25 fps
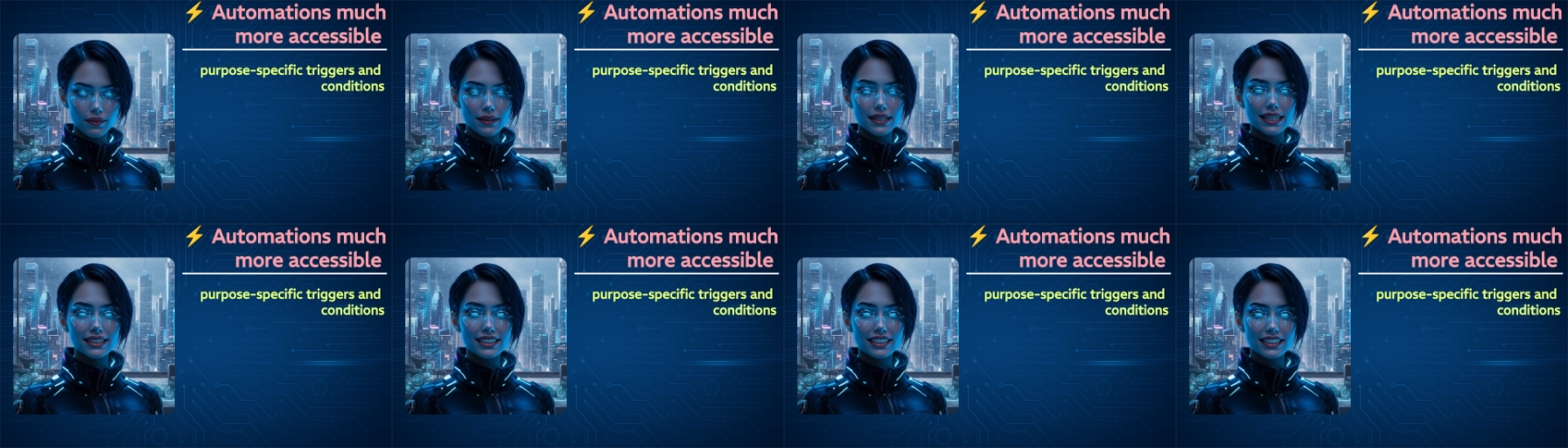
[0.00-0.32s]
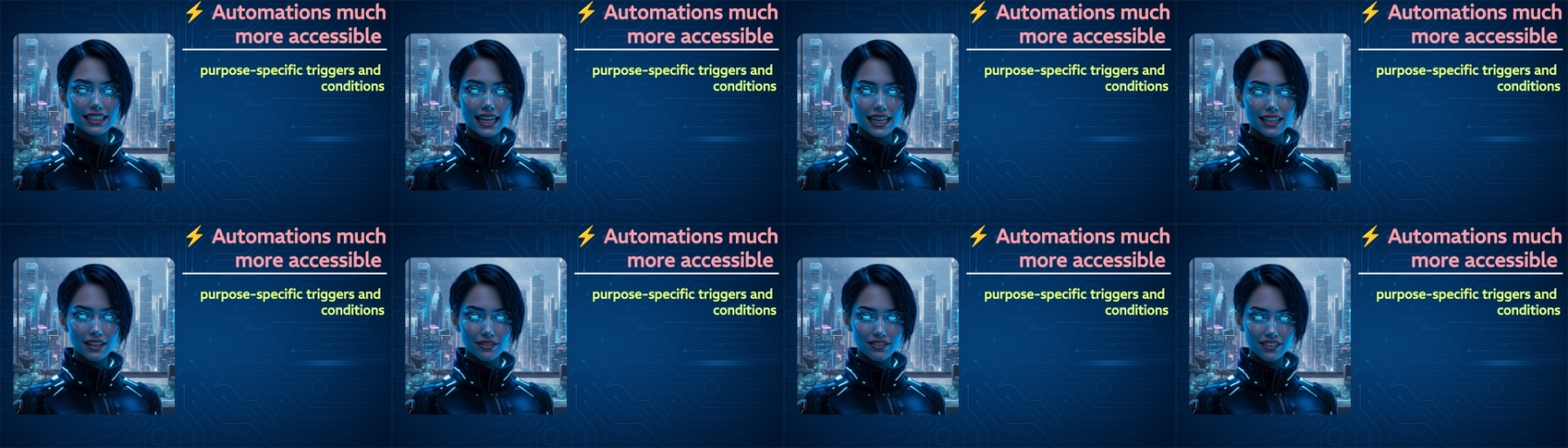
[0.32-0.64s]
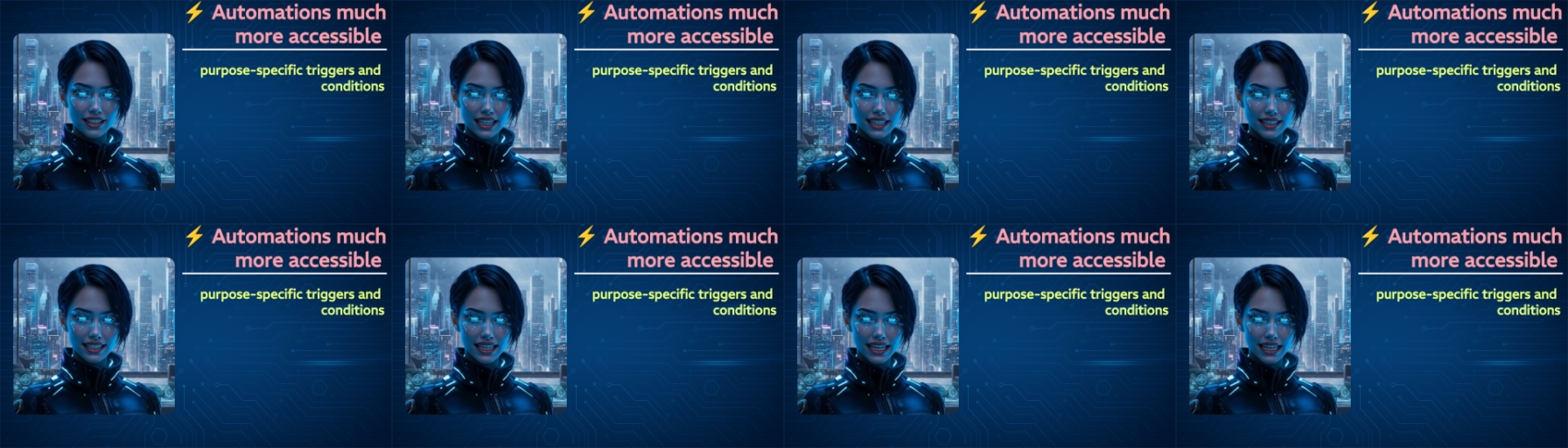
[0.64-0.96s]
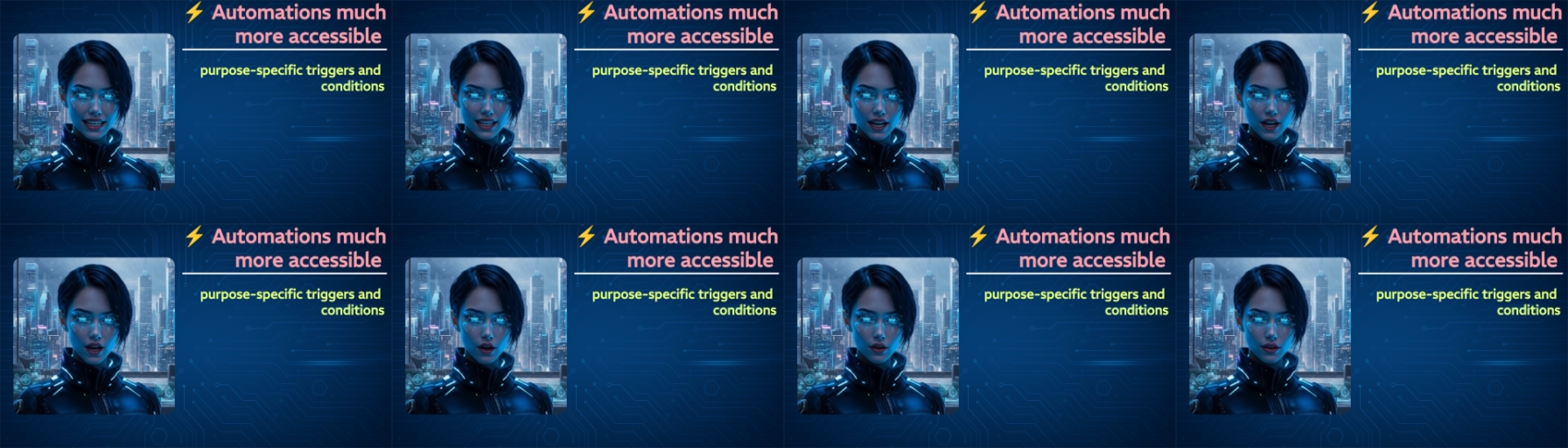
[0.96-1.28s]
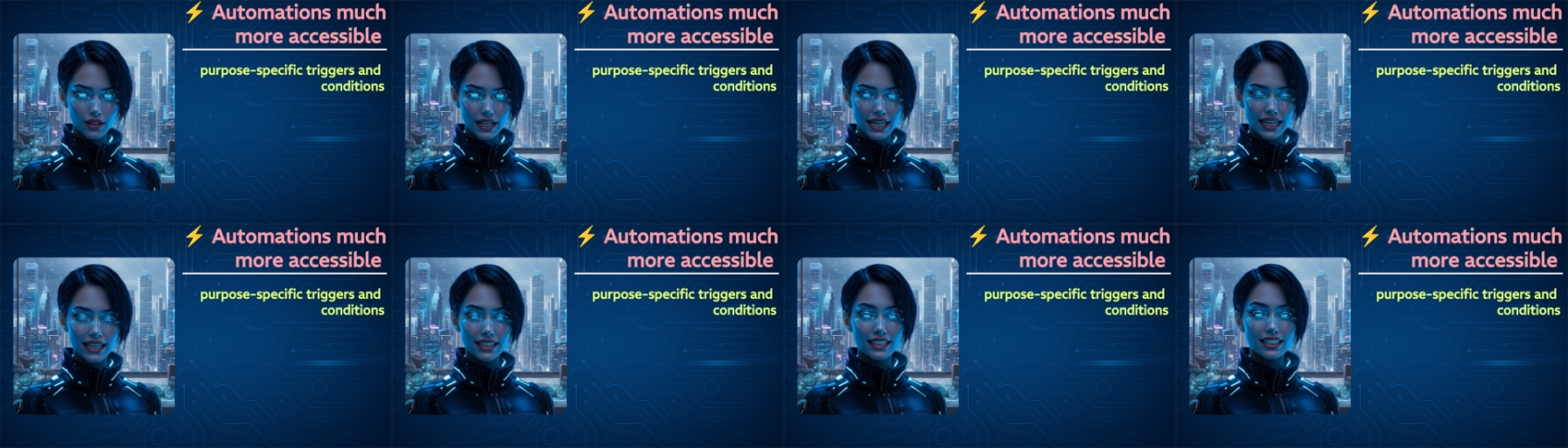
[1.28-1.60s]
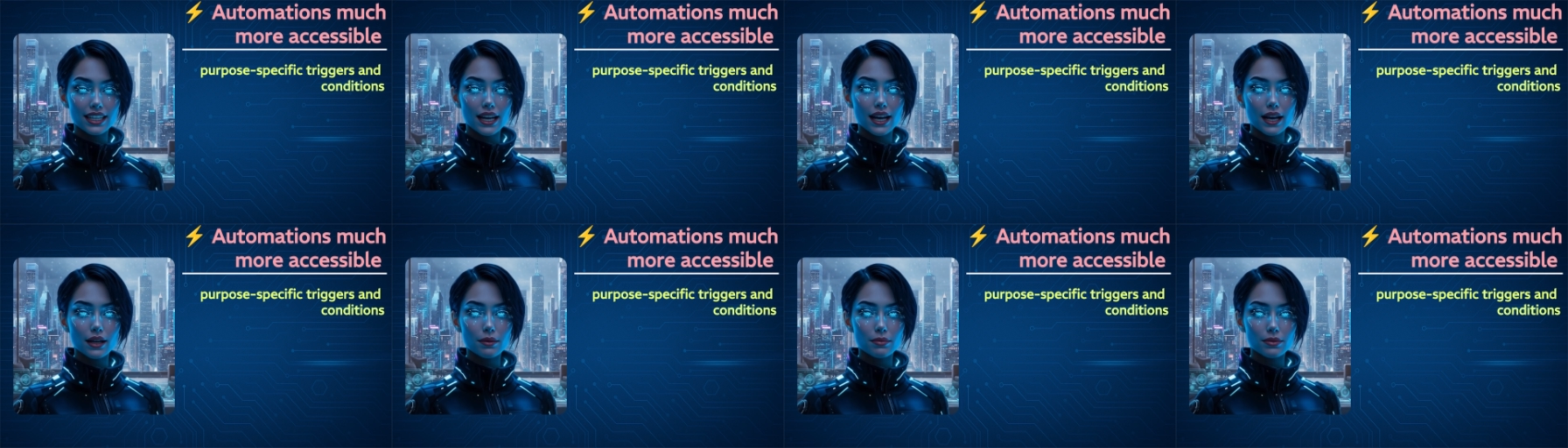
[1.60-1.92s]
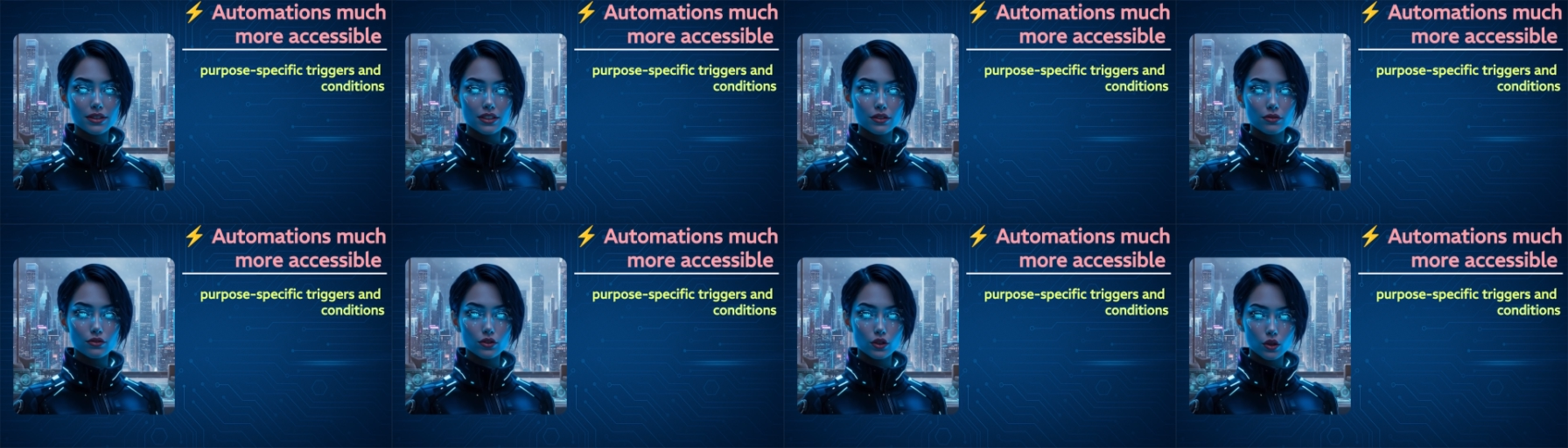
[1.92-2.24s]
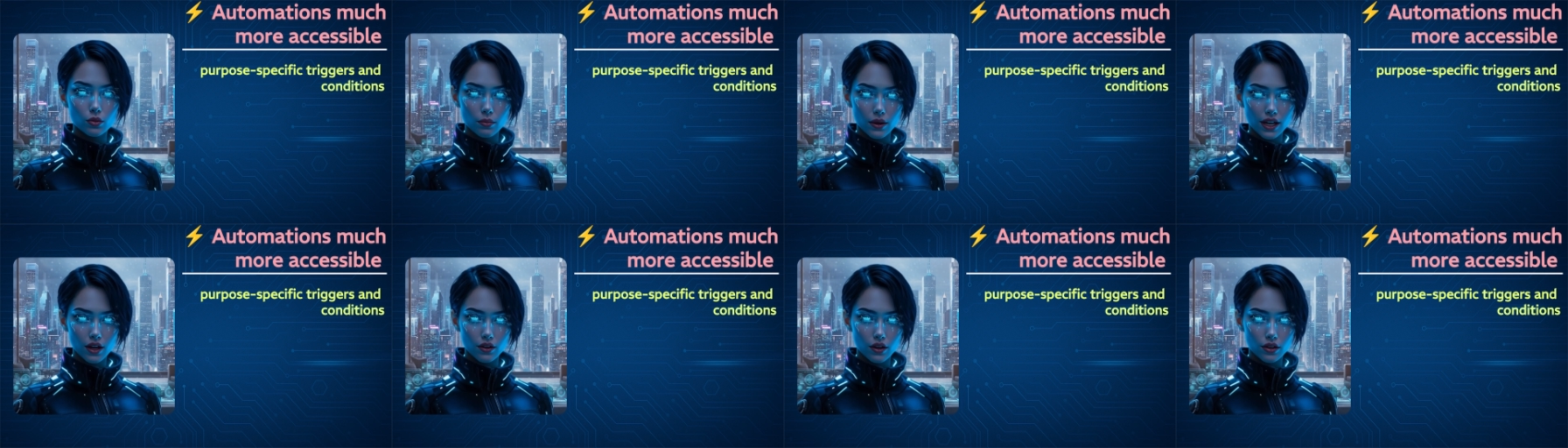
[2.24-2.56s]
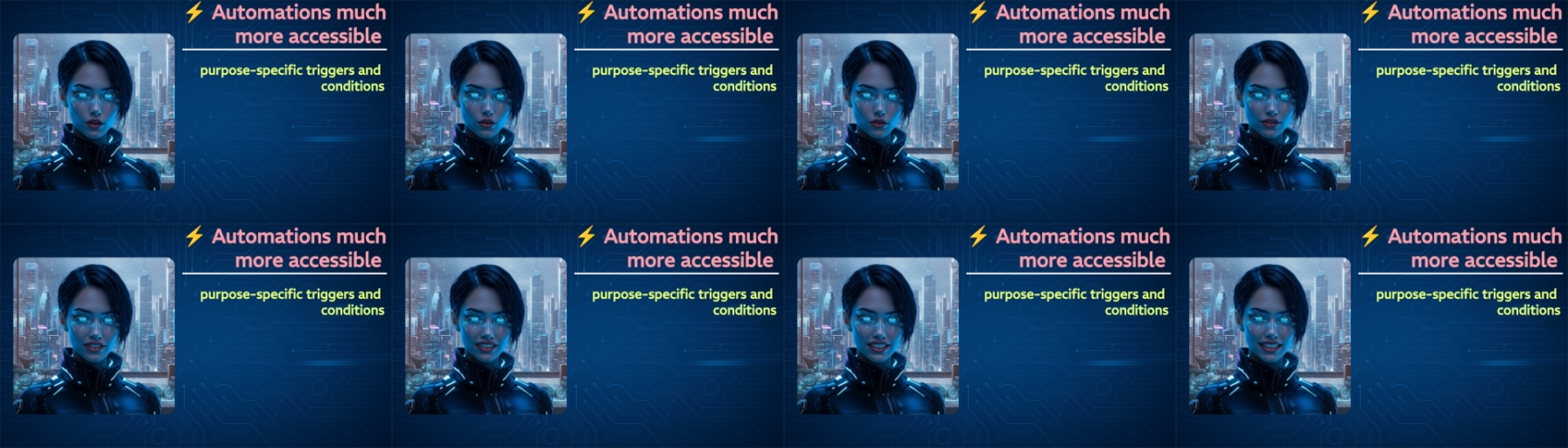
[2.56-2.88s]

Instead of thinking only in terms of numerical